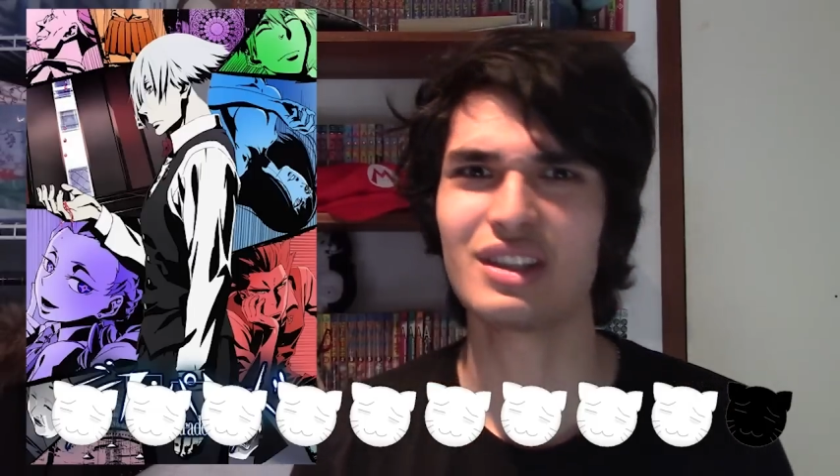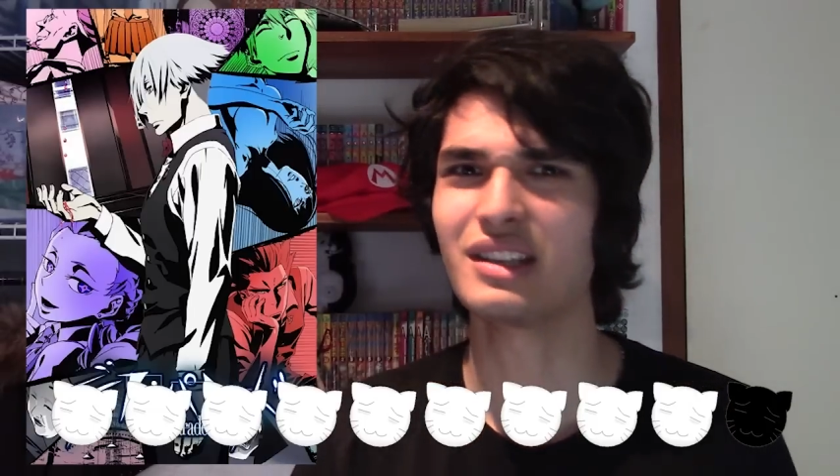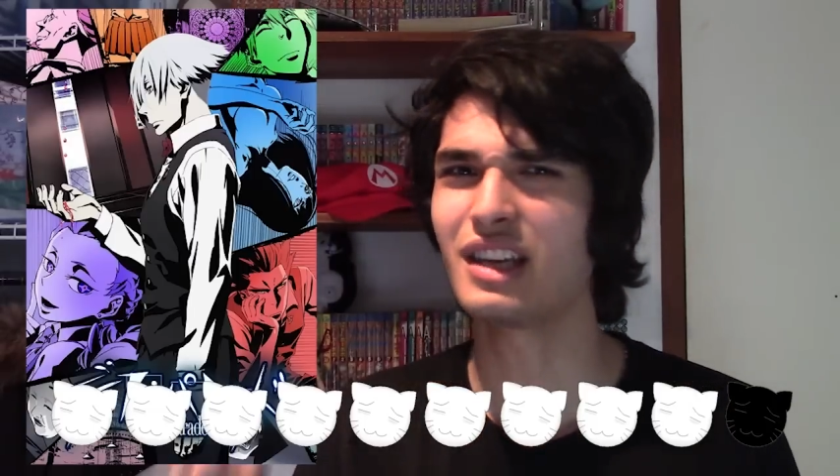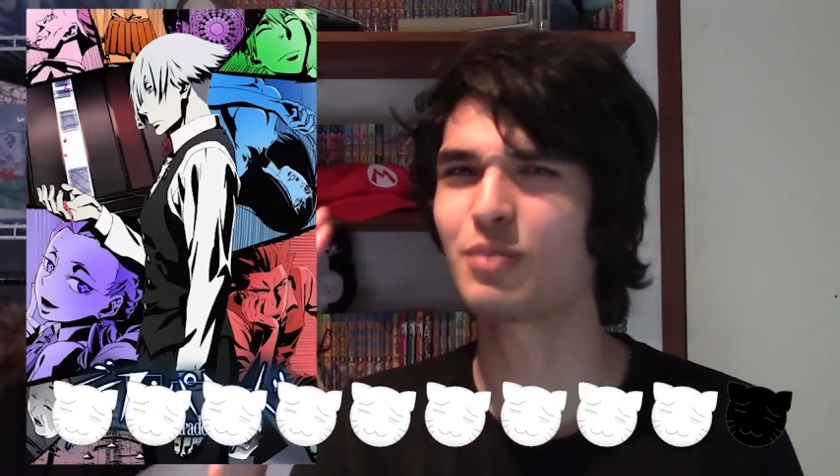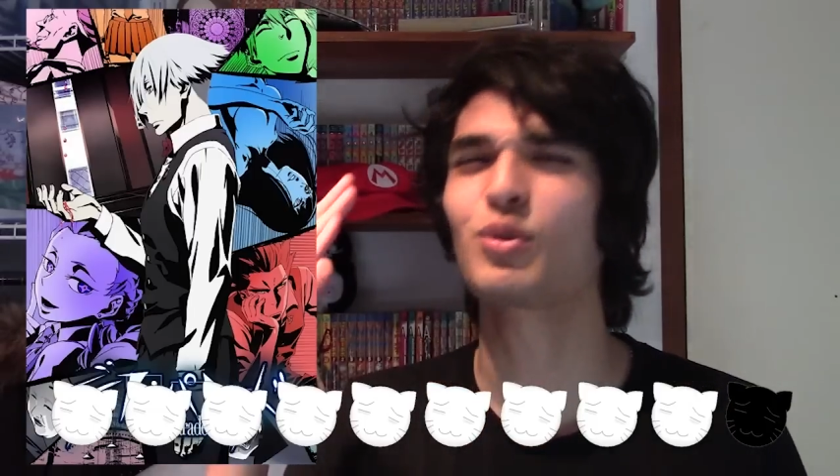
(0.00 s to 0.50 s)

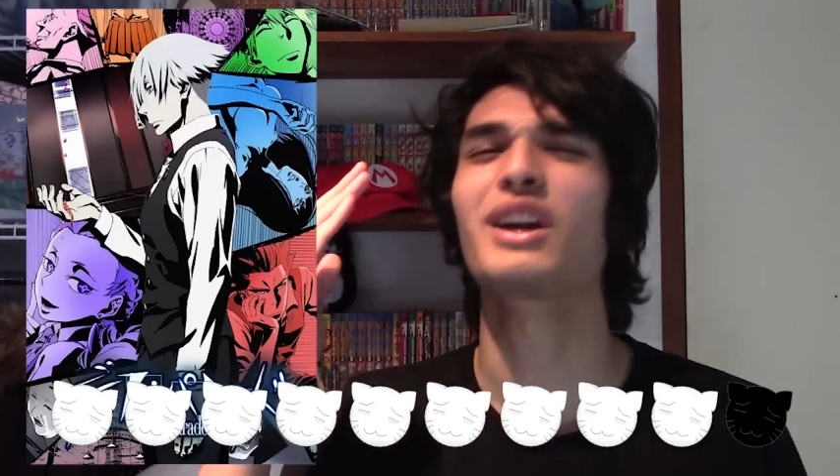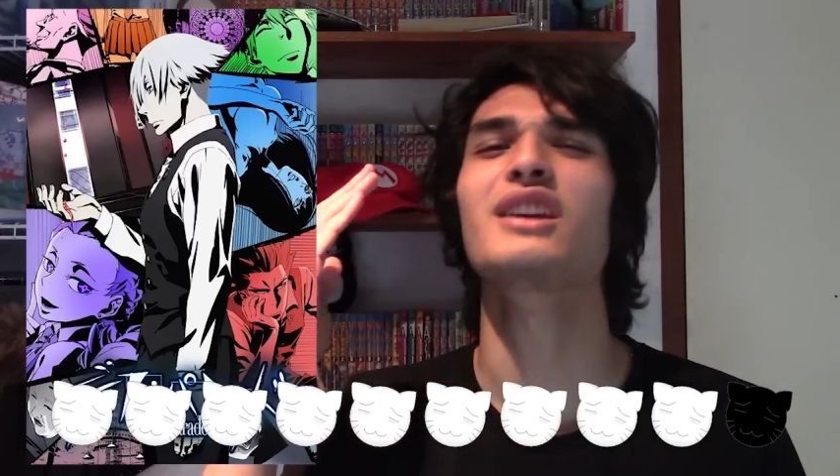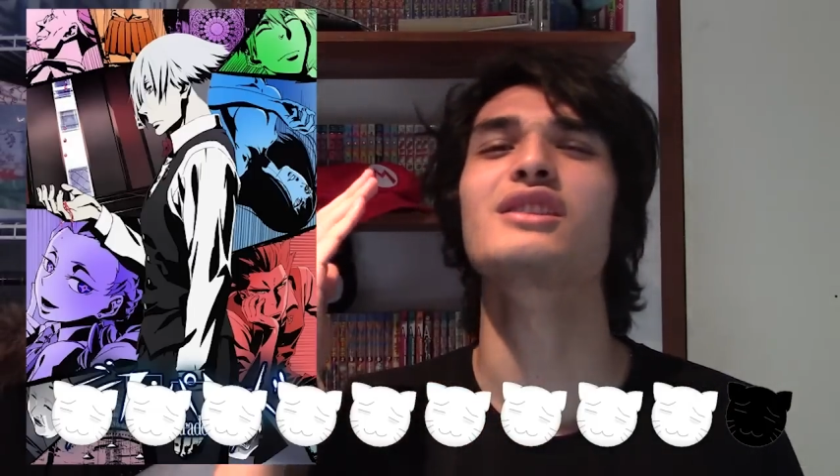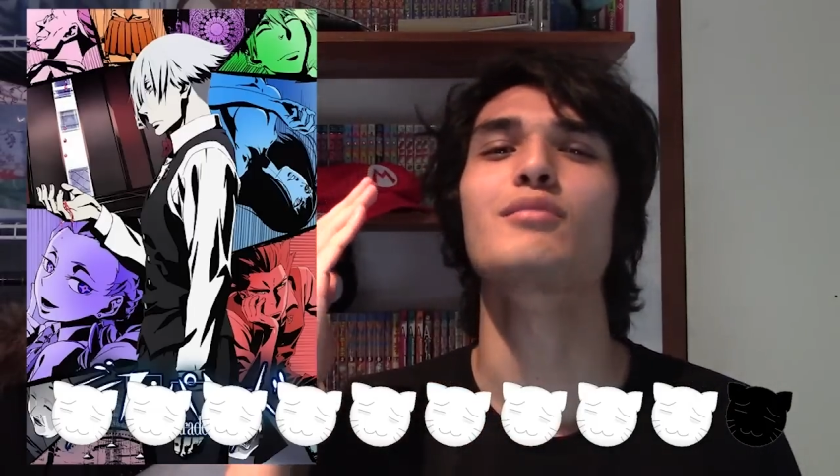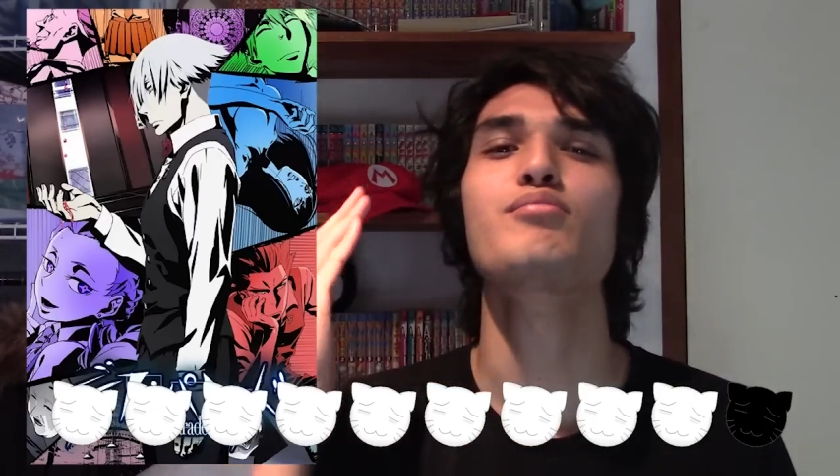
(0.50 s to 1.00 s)
then Death Parade
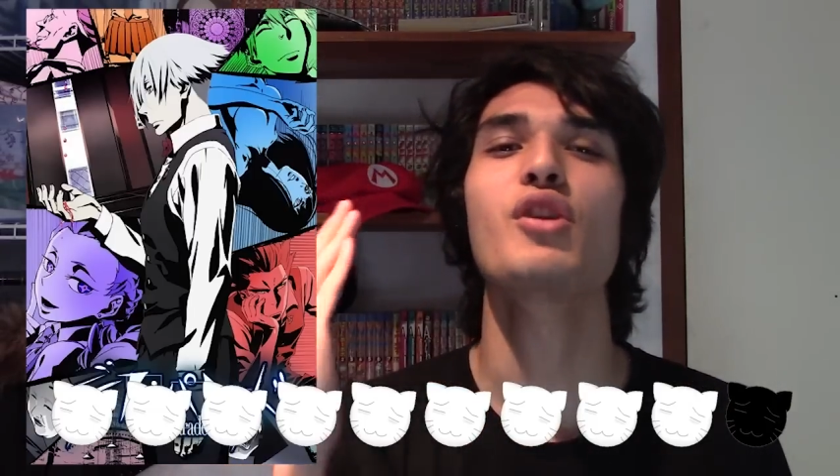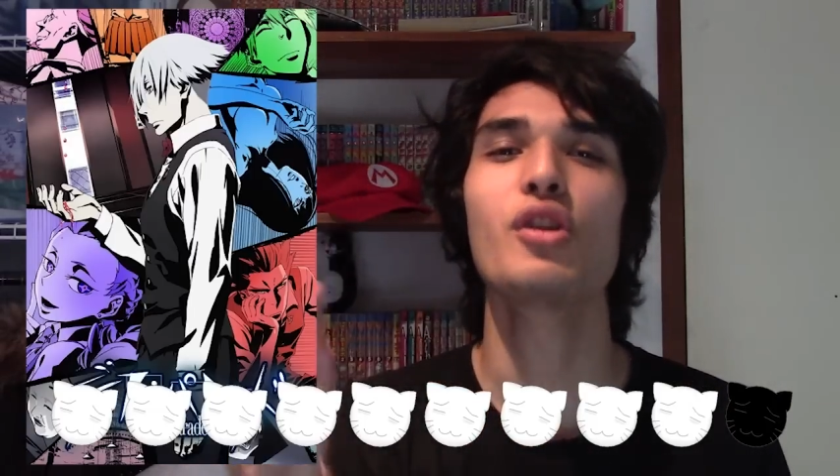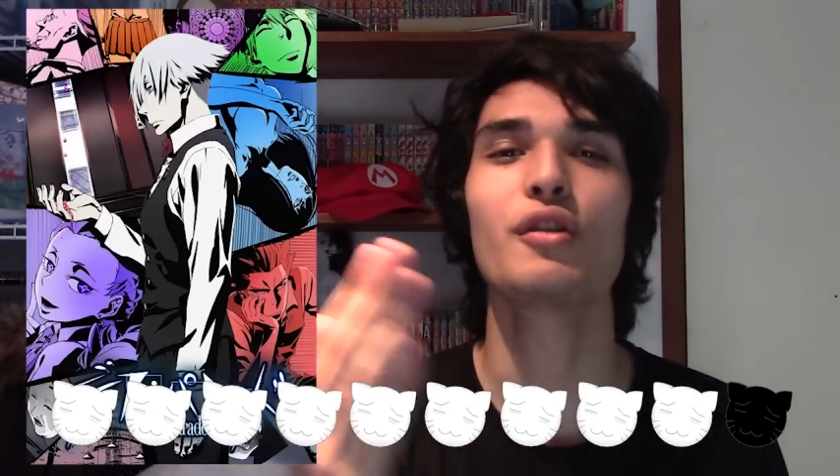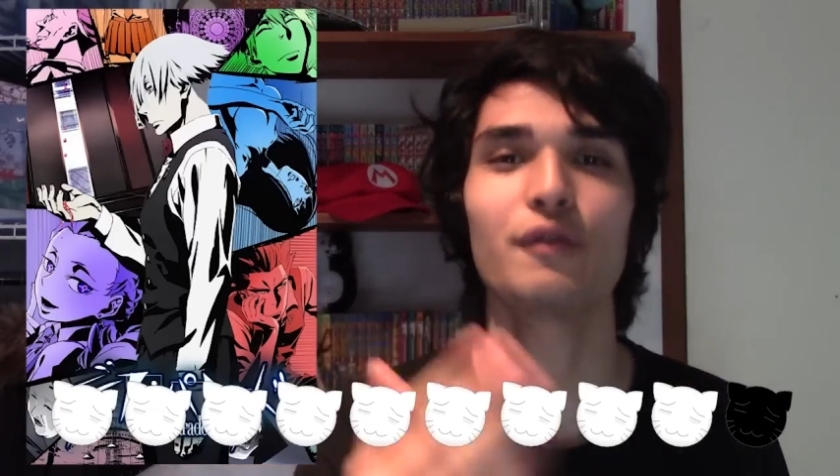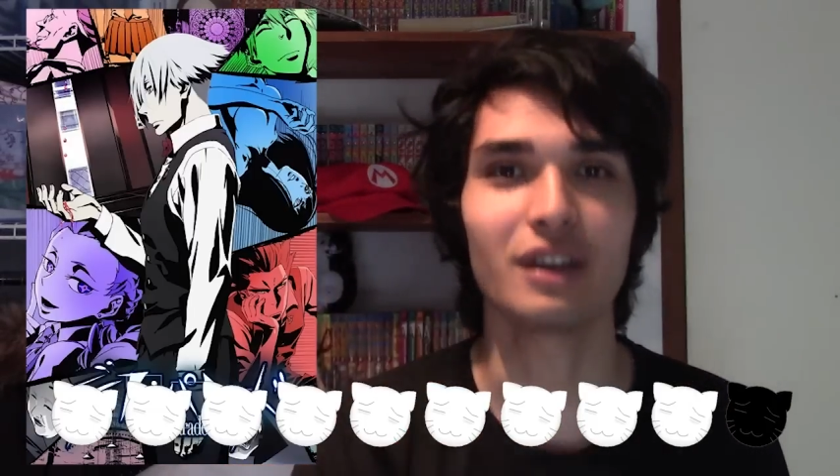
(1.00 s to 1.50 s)
is the
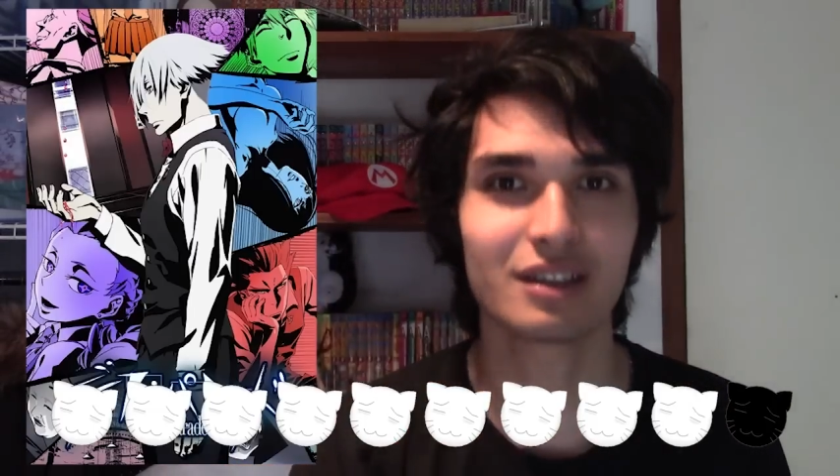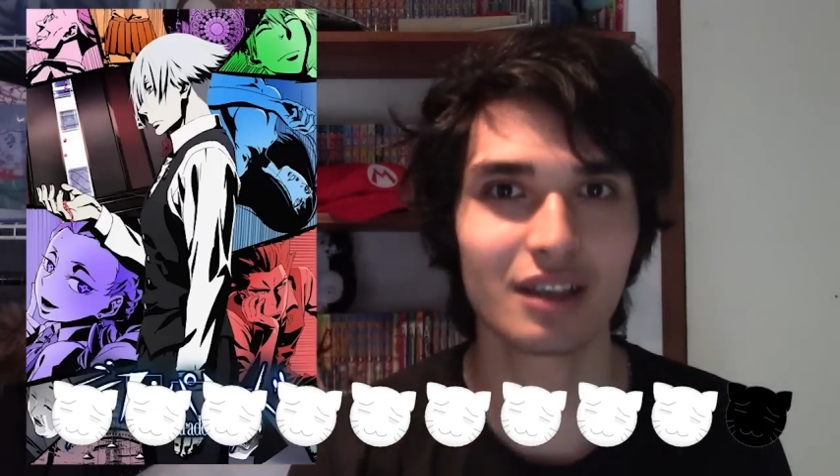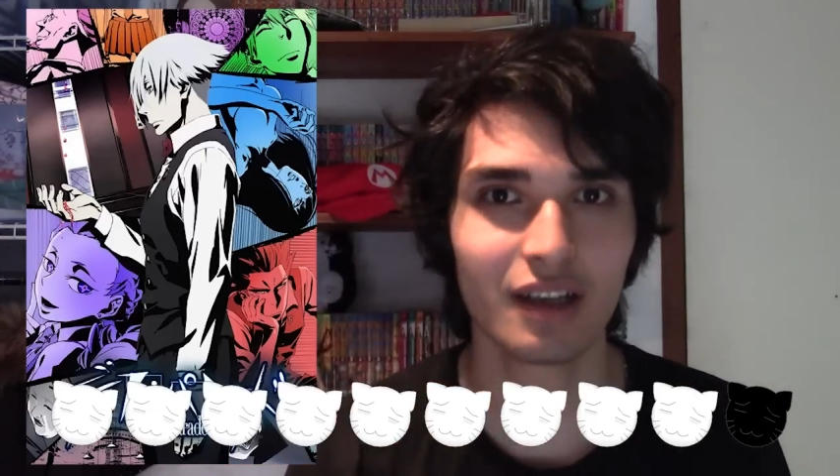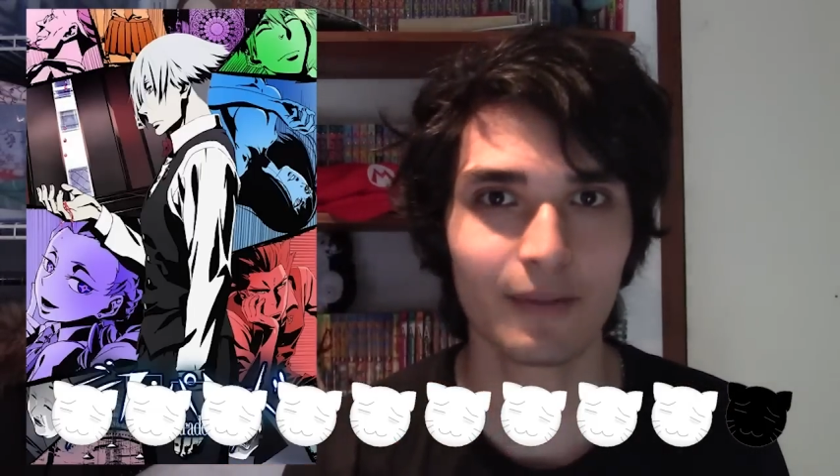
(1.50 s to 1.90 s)
perfect